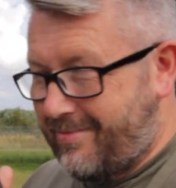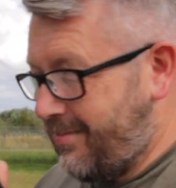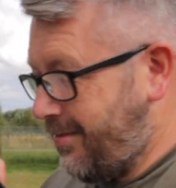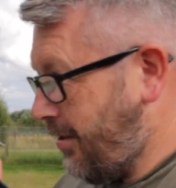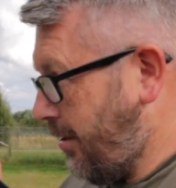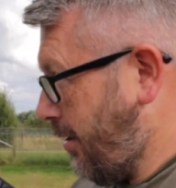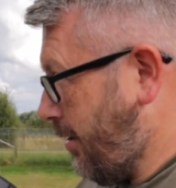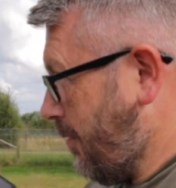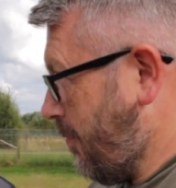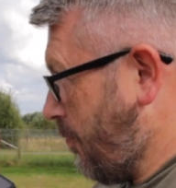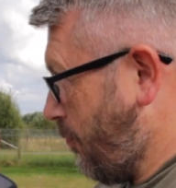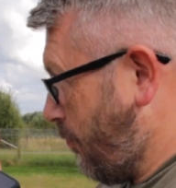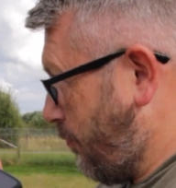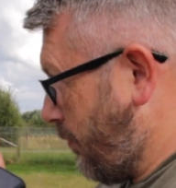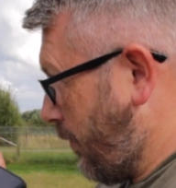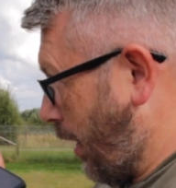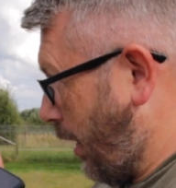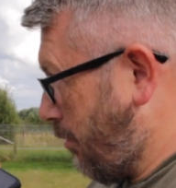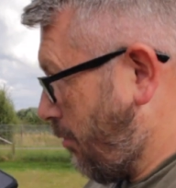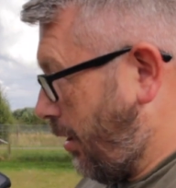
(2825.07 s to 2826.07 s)

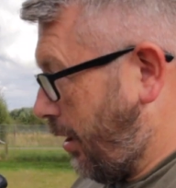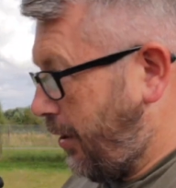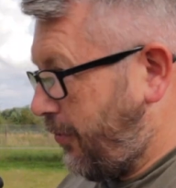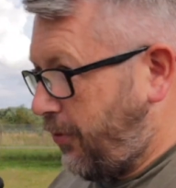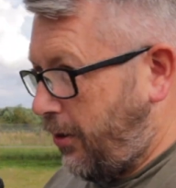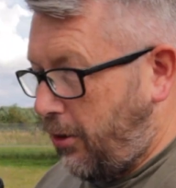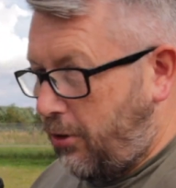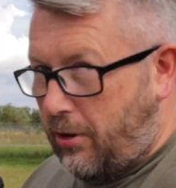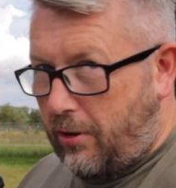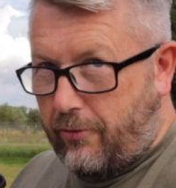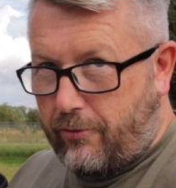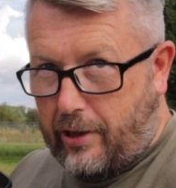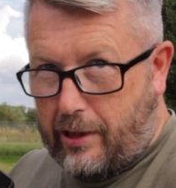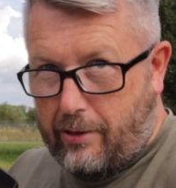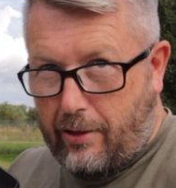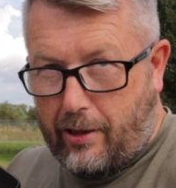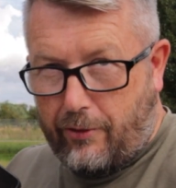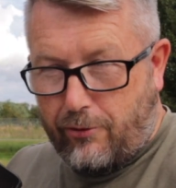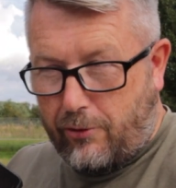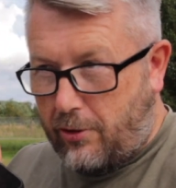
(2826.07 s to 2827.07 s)
Are you ready
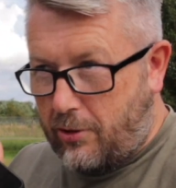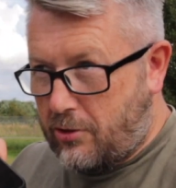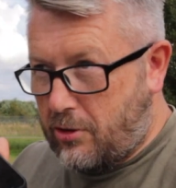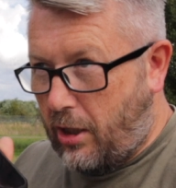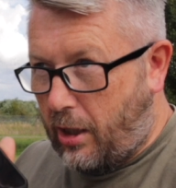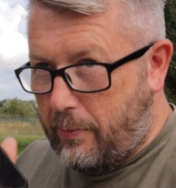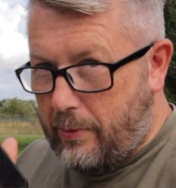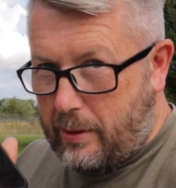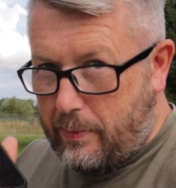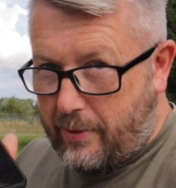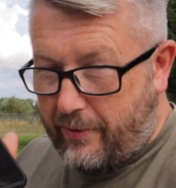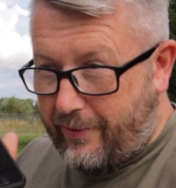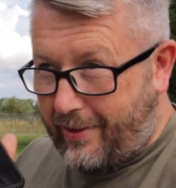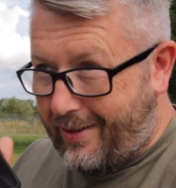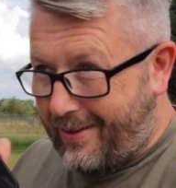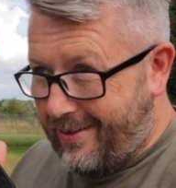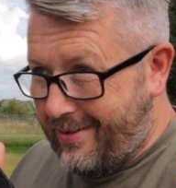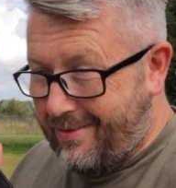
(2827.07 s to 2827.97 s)
for a good time in the bivvy?